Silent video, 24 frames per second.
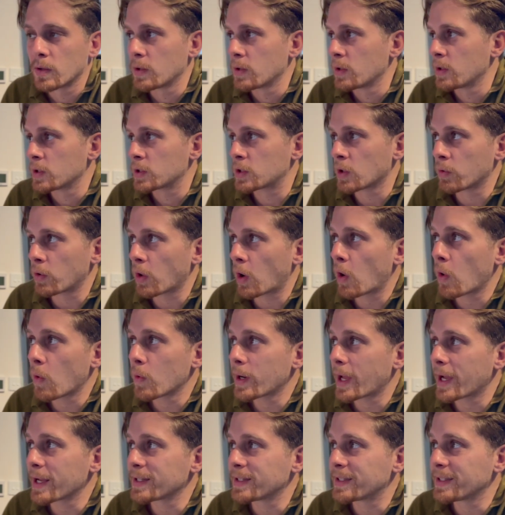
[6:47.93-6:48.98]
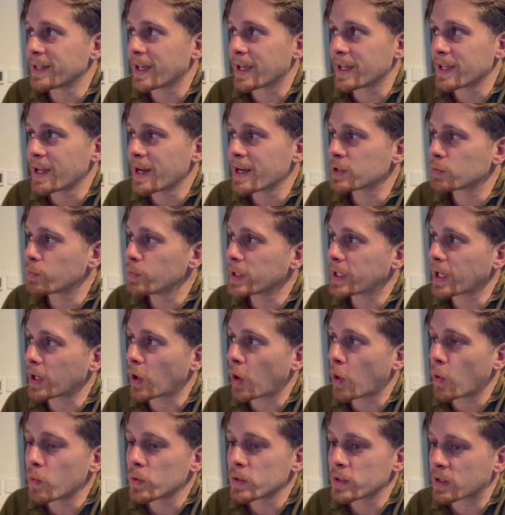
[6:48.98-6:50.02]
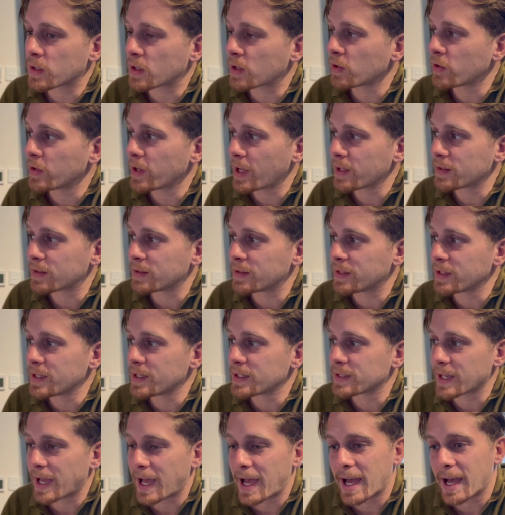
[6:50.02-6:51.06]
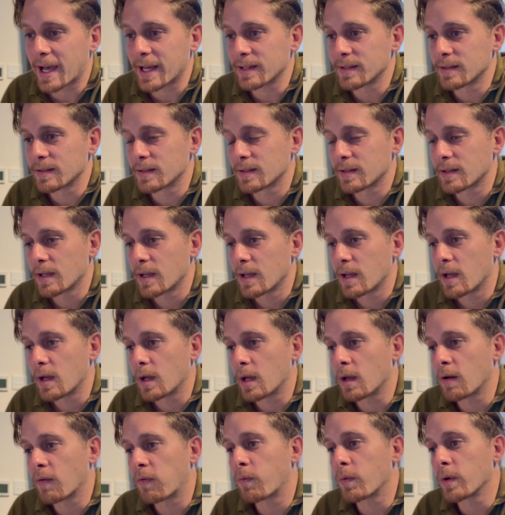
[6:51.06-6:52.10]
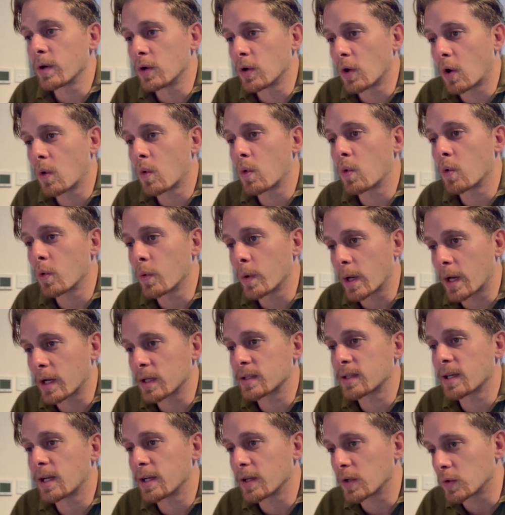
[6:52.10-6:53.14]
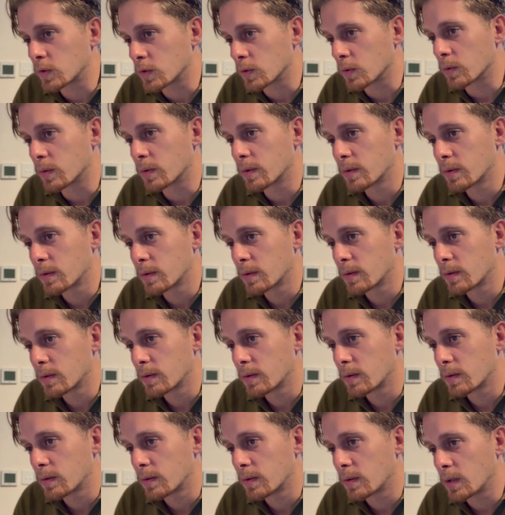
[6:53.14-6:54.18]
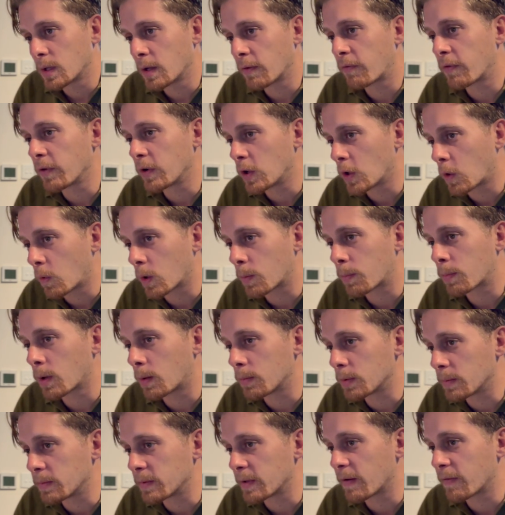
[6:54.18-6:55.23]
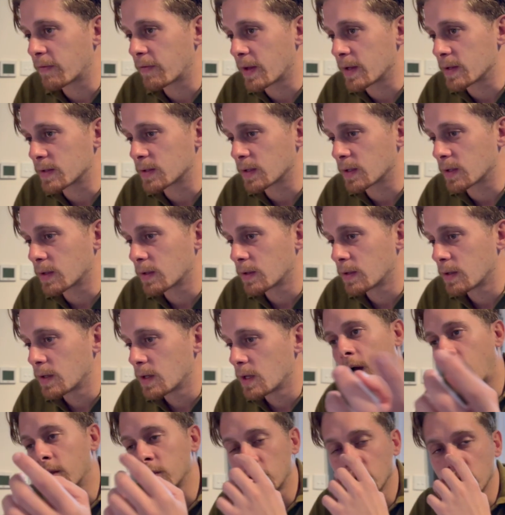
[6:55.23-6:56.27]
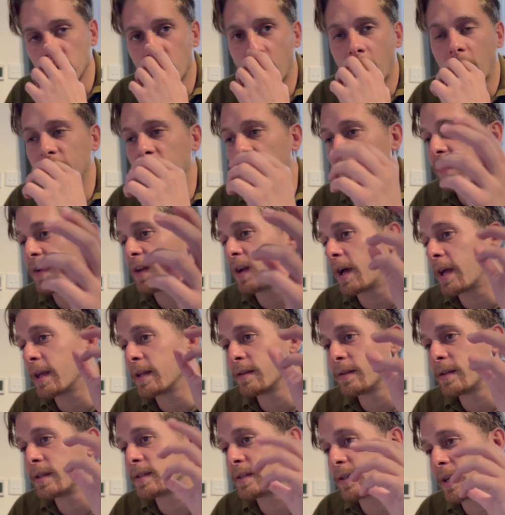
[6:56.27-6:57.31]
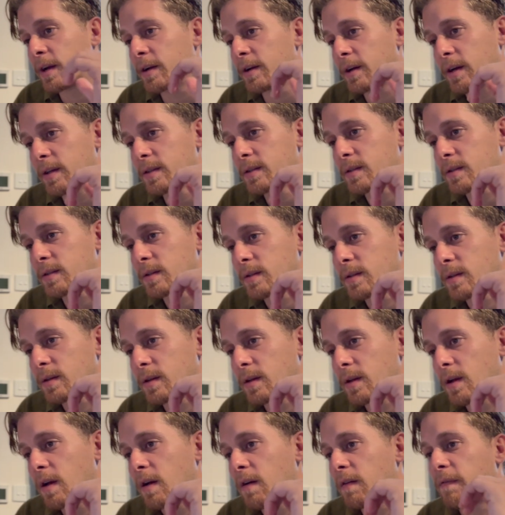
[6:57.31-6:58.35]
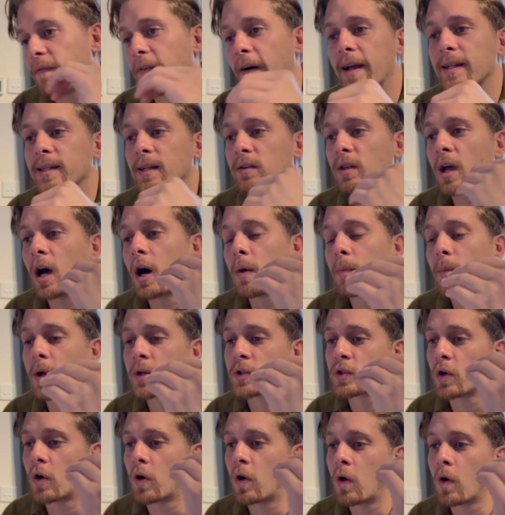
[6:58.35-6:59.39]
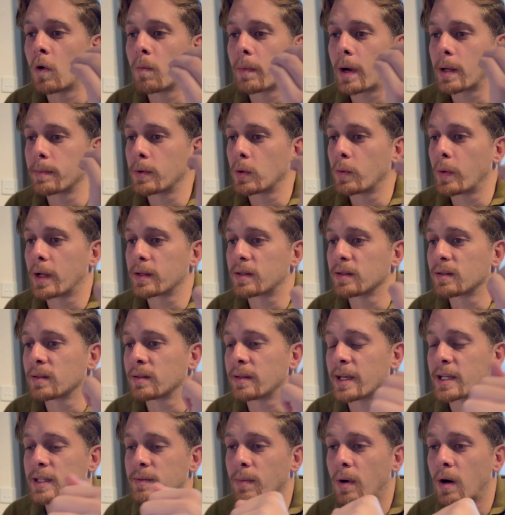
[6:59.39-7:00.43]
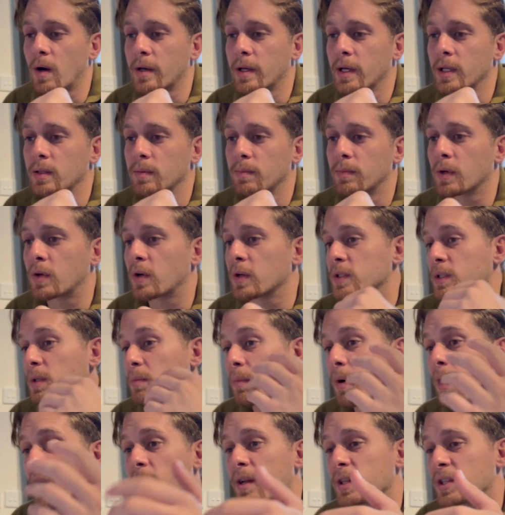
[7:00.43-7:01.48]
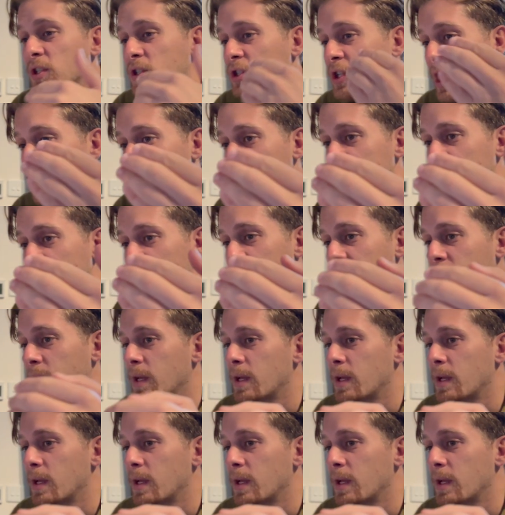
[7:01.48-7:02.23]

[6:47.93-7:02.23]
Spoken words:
So the whole idea here is we can only create these ads if we know who we are selling to, if we know what problem they're facing. Do you have a villa in these areas? Find out how much your home might be worth in today's market, because the market's changing